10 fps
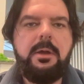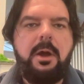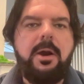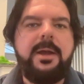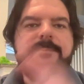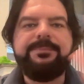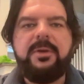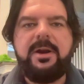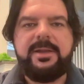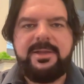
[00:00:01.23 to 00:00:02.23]
All
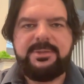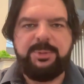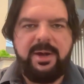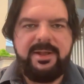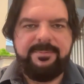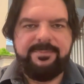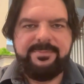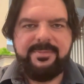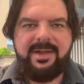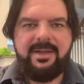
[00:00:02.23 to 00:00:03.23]
right, guess what?
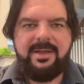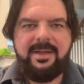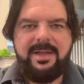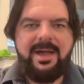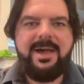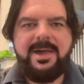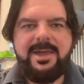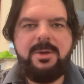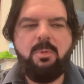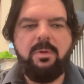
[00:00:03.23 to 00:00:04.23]

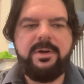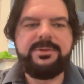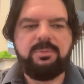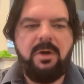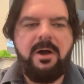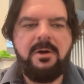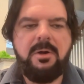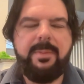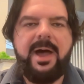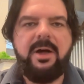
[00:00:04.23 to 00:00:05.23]
I was wrong
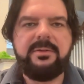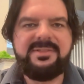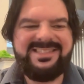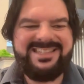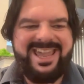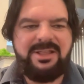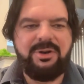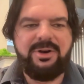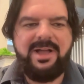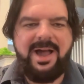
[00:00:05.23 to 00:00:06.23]
about
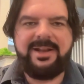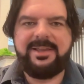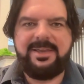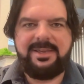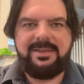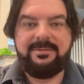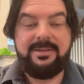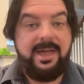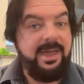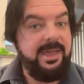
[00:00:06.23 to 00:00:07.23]
Taylor Heinicke,
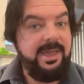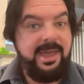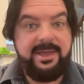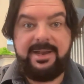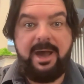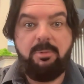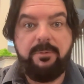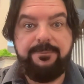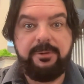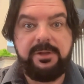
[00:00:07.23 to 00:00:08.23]
and I
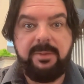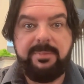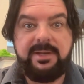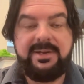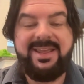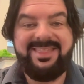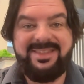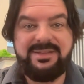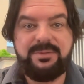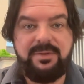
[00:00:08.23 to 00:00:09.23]
will fully admit it in
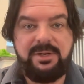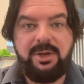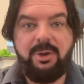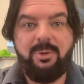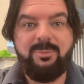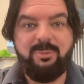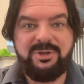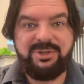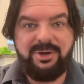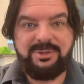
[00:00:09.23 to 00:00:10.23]
this video,
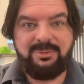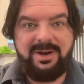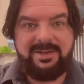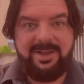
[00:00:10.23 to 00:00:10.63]
which starts right